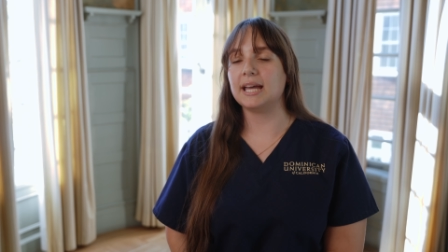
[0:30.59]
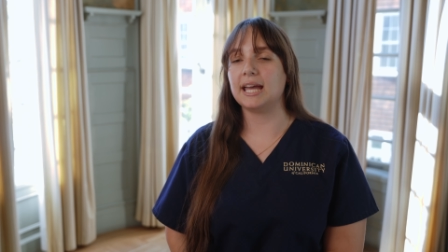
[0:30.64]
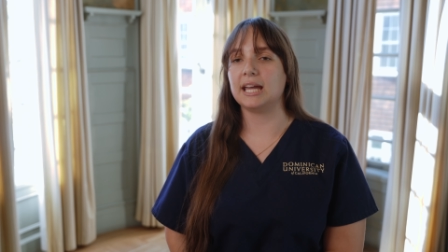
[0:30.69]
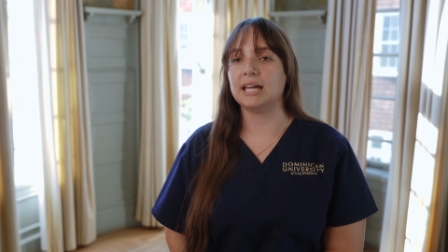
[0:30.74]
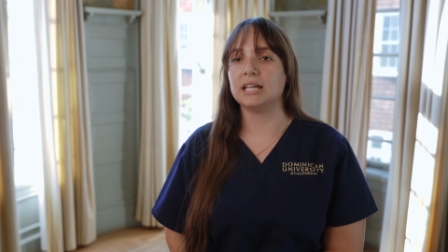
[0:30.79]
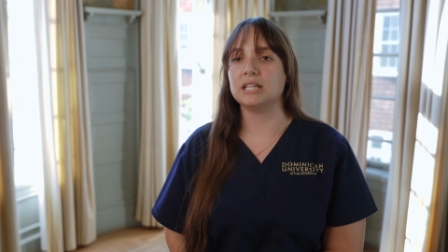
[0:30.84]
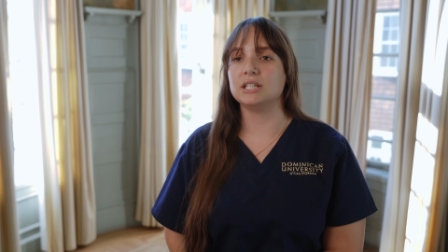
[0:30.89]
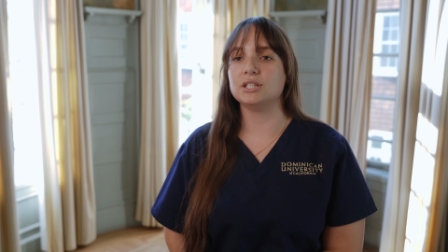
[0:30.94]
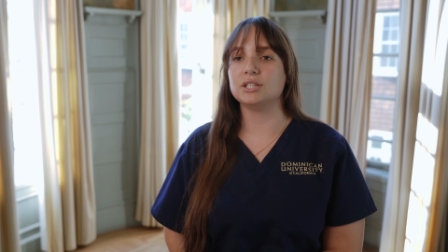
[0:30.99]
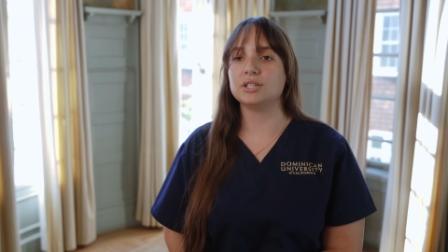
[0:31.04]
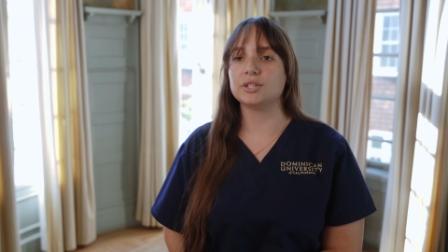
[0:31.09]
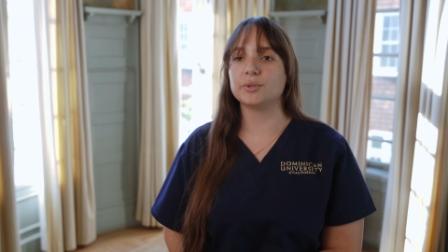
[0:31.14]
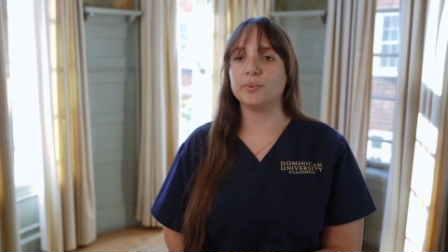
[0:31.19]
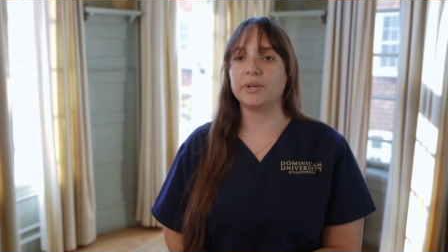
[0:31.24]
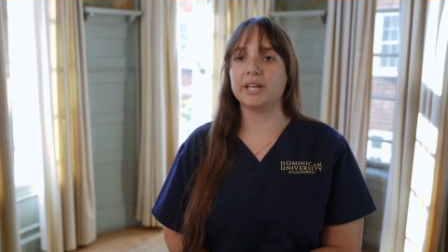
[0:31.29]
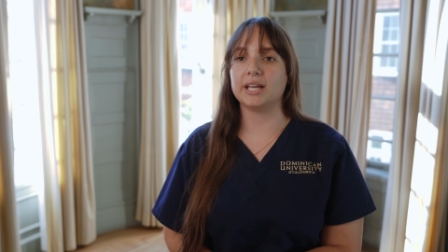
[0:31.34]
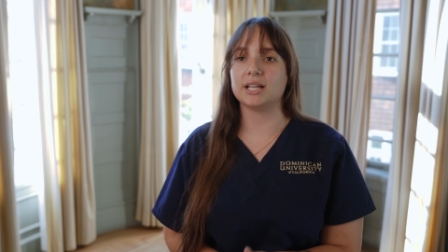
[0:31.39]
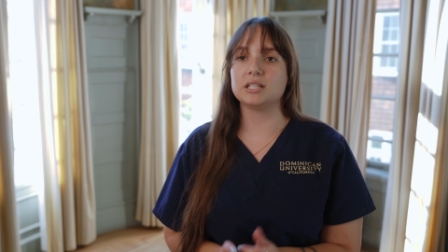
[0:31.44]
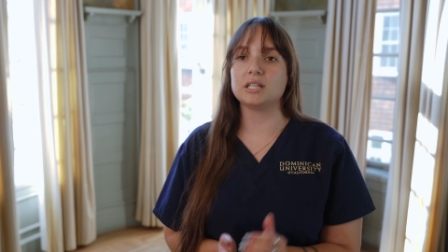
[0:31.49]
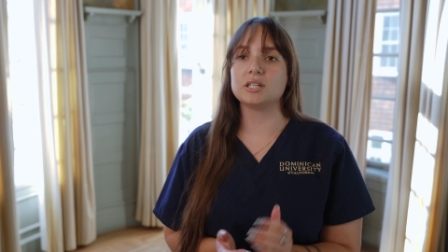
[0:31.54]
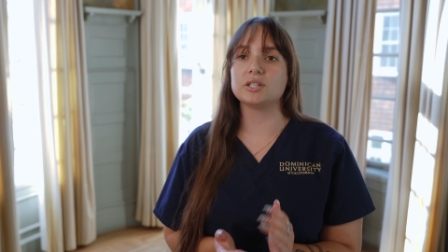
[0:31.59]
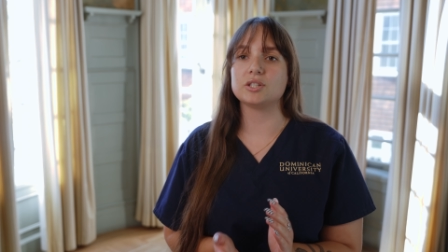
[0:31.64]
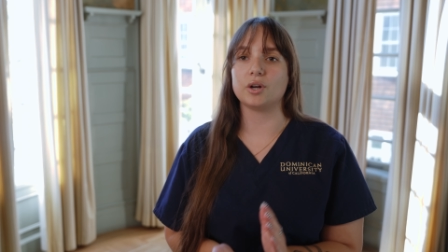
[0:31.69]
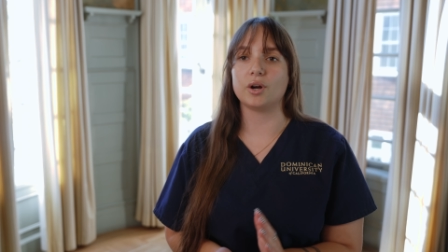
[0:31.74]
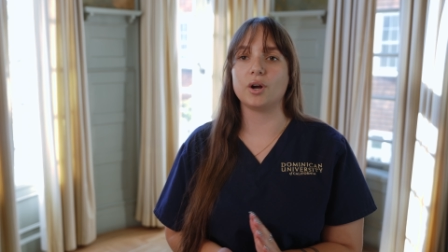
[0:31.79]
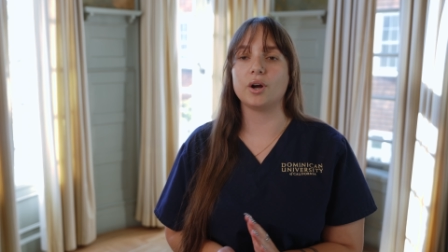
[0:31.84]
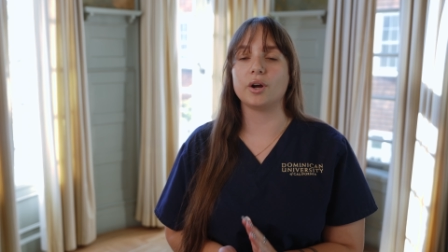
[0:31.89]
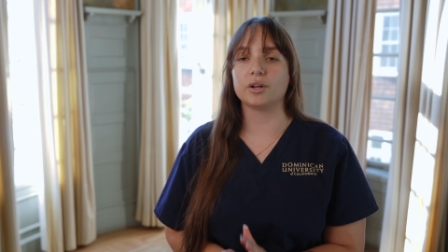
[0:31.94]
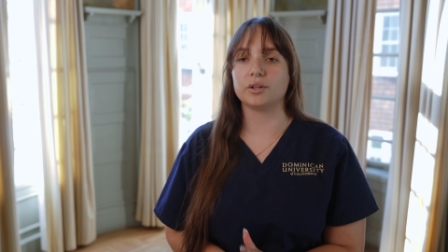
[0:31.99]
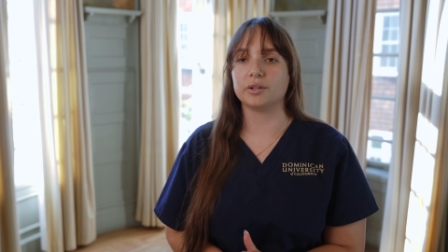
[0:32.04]
and we get to
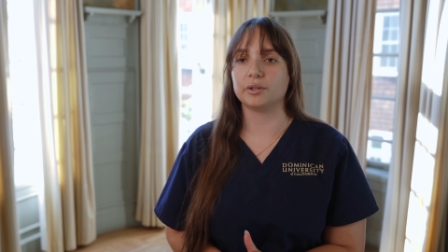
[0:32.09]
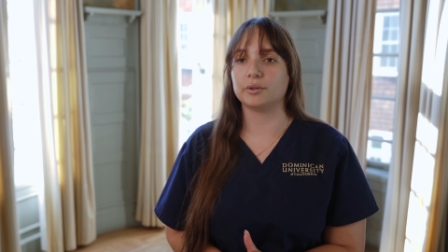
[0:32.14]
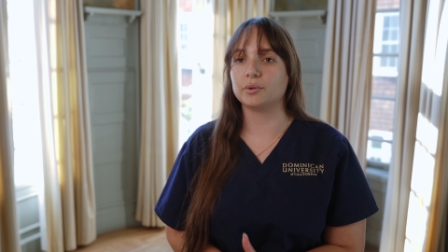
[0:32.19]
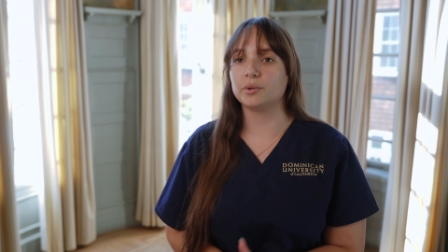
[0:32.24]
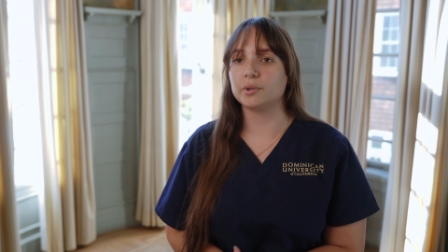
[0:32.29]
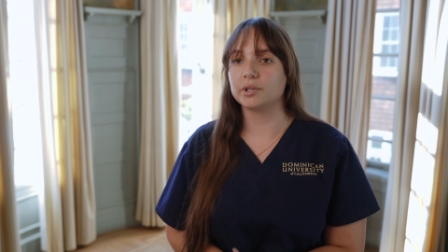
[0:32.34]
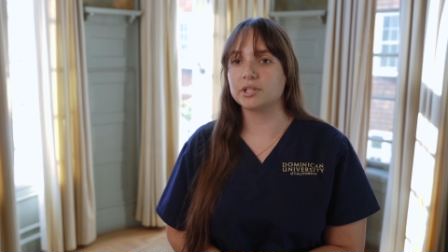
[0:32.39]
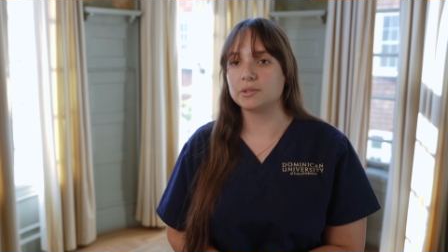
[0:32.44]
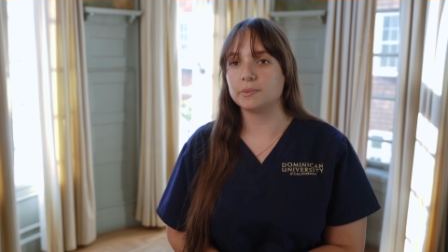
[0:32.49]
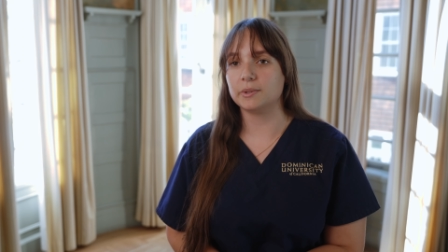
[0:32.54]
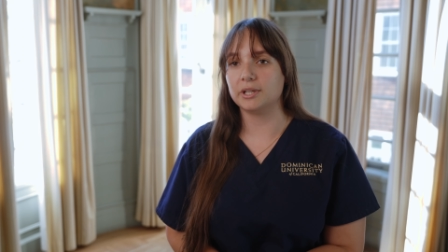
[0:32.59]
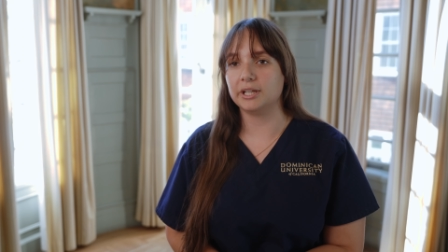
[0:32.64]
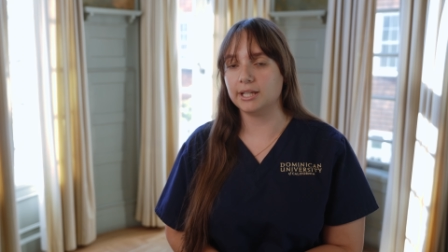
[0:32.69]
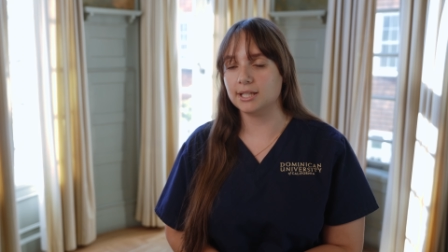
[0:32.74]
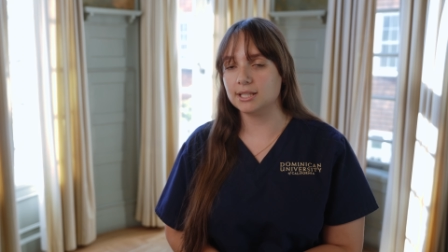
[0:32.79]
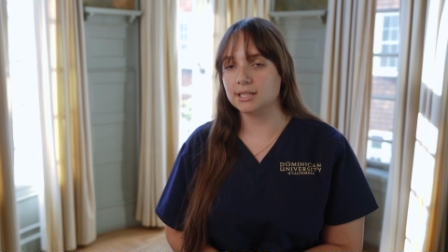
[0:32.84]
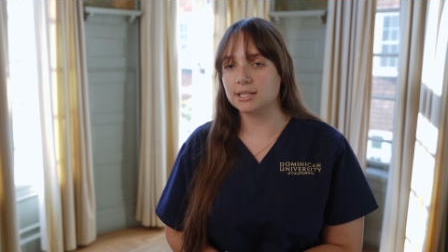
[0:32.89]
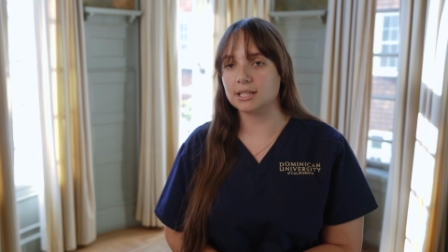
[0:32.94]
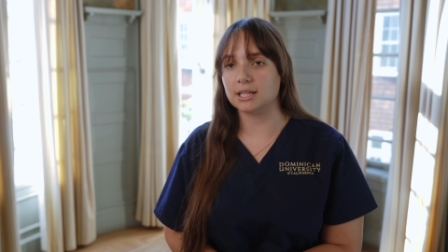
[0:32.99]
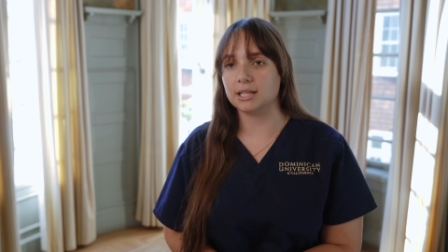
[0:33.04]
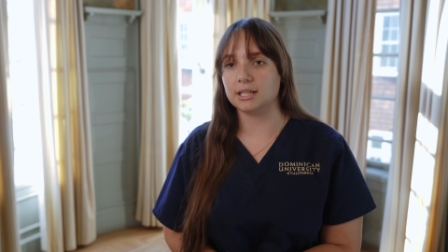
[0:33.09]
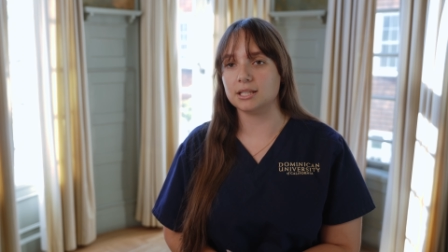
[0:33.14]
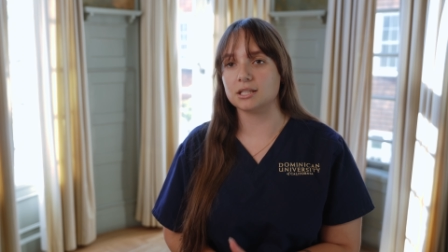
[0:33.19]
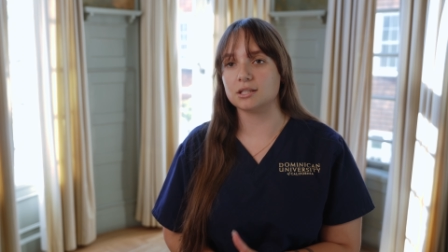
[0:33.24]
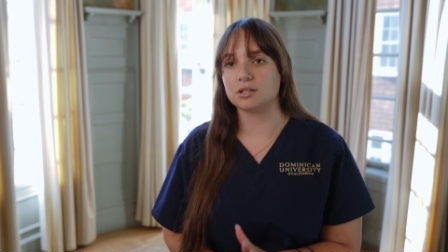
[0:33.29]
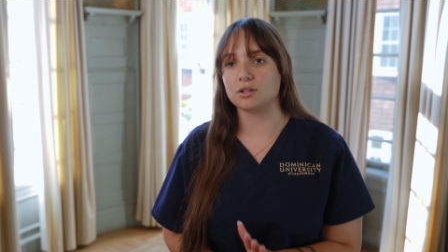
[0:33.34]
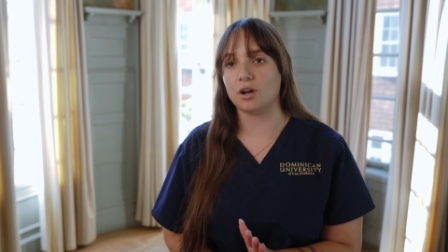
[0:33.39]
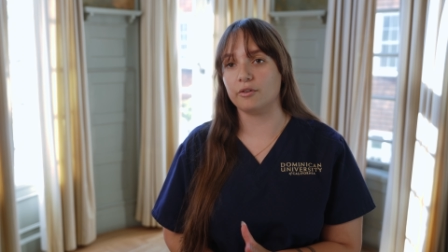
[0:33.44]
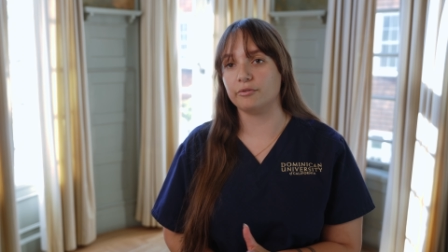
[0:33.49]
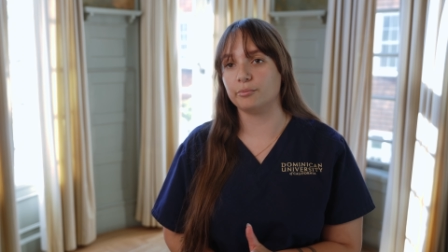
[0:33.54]
start our clinical experience in
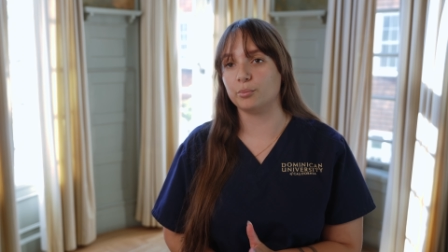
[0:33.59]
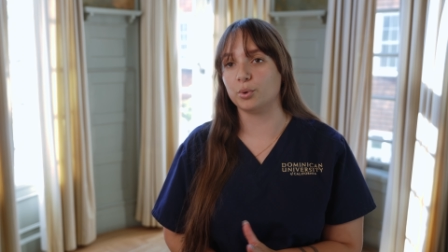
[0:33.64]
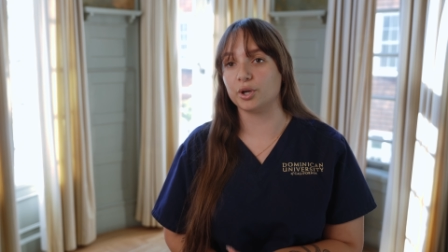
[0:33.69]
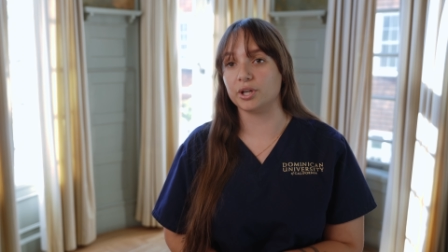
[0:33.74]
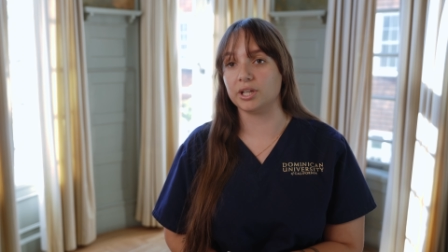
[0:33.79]
sophomore